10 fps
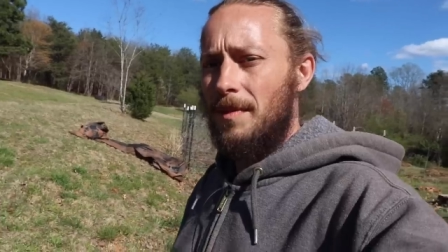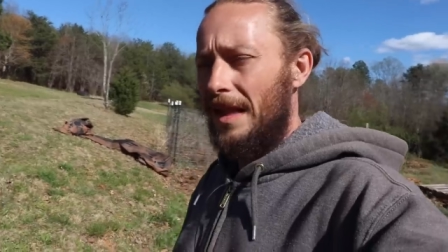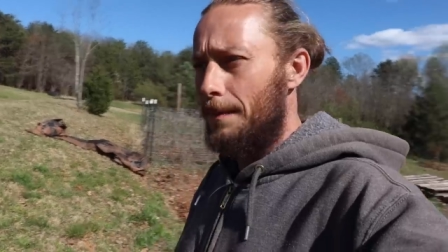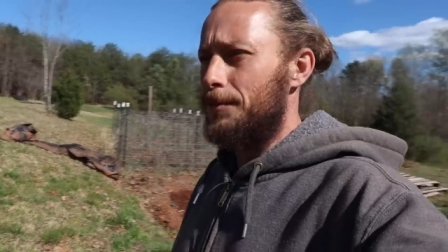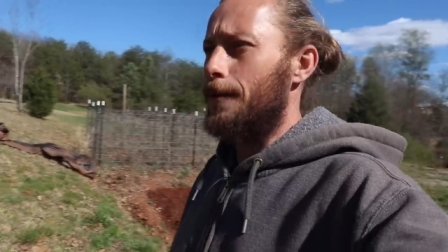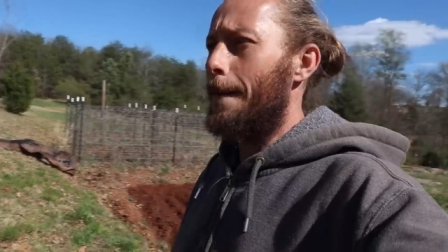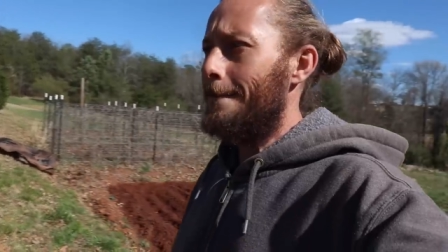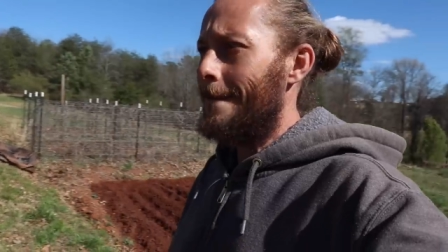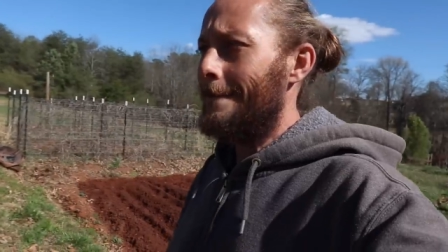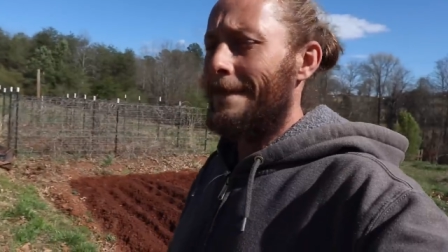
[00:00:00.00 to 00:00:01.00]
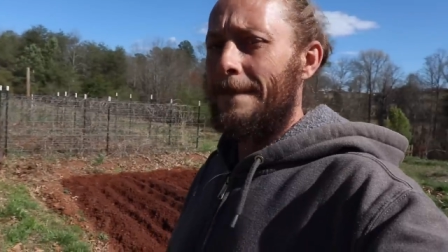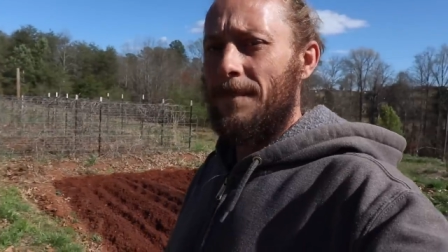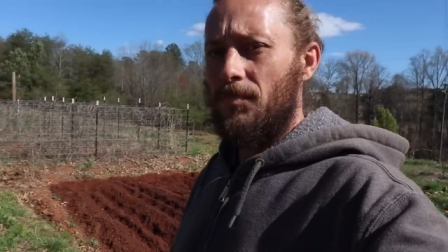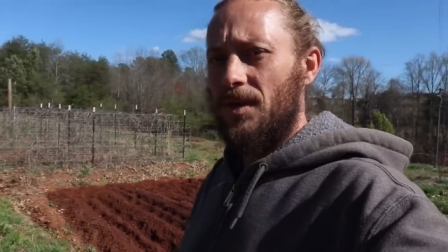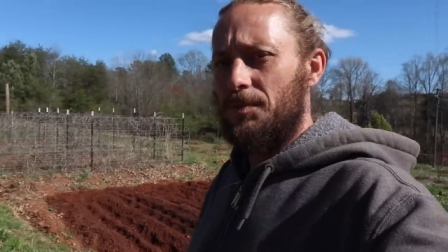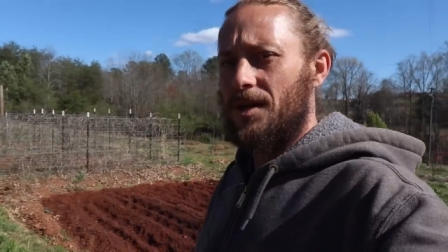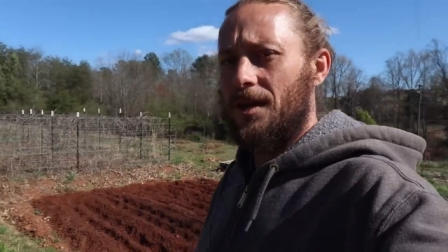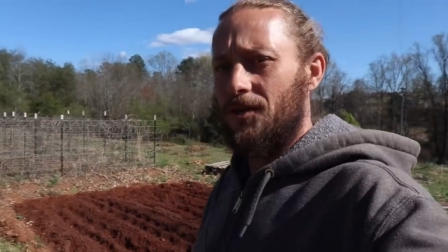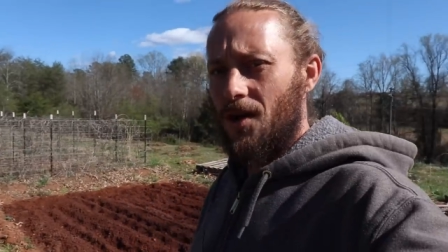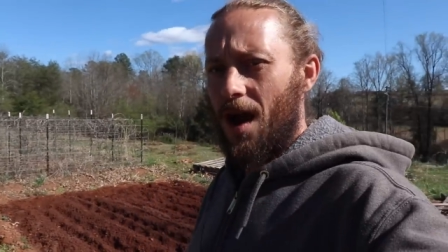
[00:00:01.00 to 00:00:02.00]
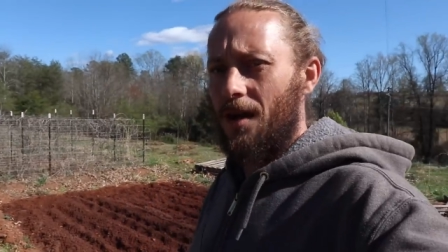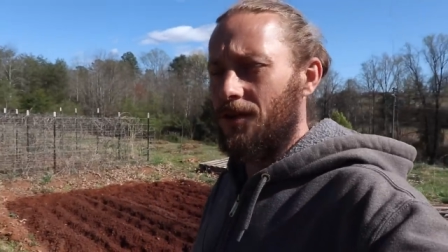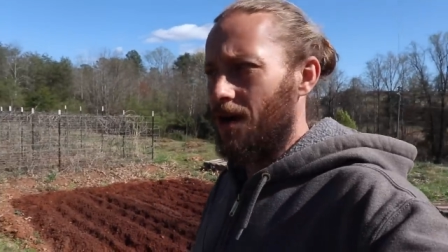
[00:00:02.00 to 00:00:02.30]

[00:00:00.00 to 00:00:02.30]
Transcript: My lips are, lips are getting drier and